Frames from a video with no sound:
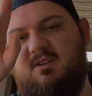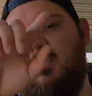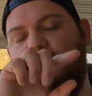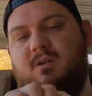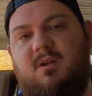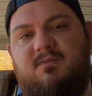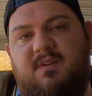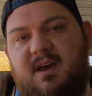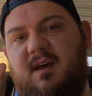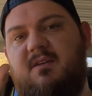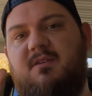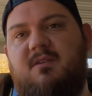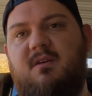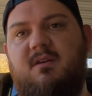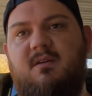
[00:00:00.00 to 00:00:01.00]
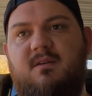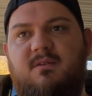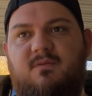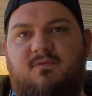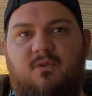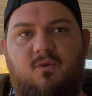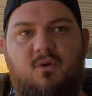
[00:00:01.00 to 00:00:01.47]
donut of death
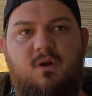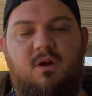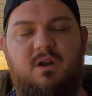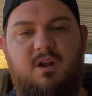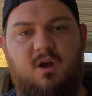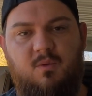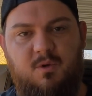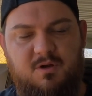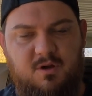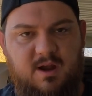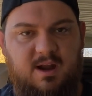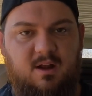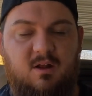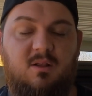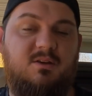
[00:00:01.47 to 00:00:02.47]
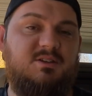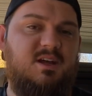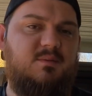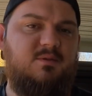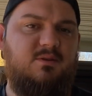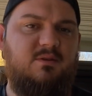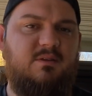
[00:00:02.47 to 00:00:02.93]
for, you know, when you're kind of close
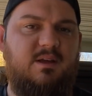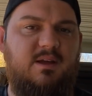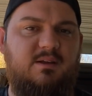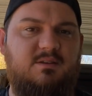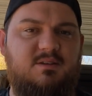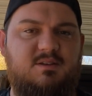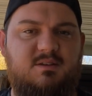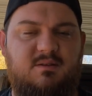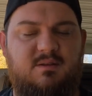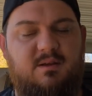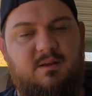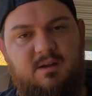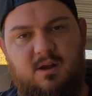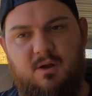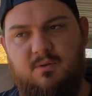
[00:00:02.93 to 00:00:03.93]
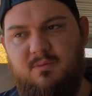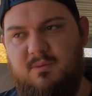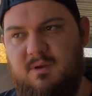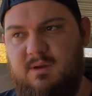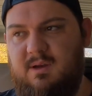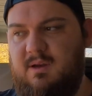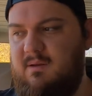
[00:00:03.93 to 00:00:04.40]
up doing things, you
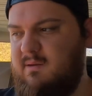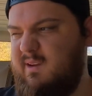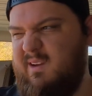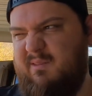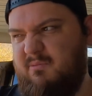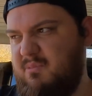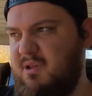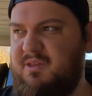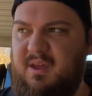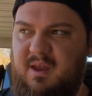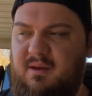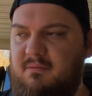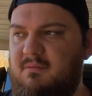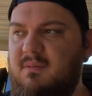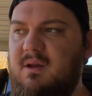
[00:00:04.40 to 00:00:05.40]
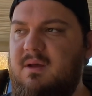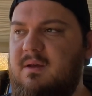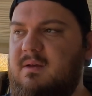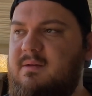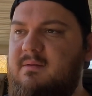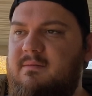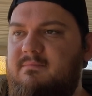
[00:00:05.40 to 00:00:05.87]
know, within
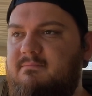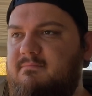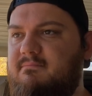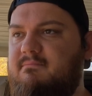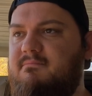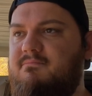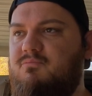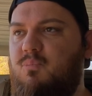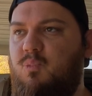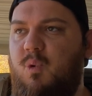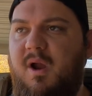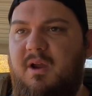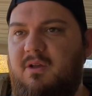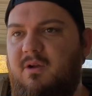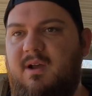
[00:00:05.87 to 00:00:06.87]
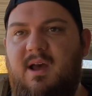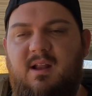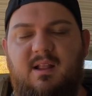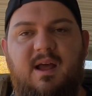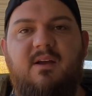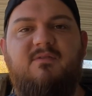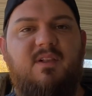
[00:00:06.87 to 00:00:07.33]
regular kind
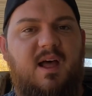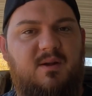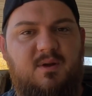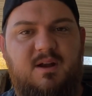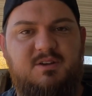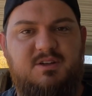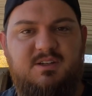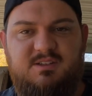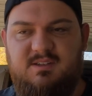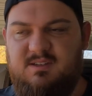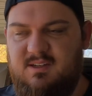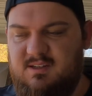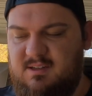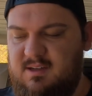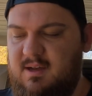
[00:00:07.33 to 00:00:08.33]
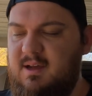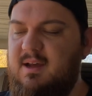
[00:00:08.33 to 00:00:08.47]
of like flat range distances.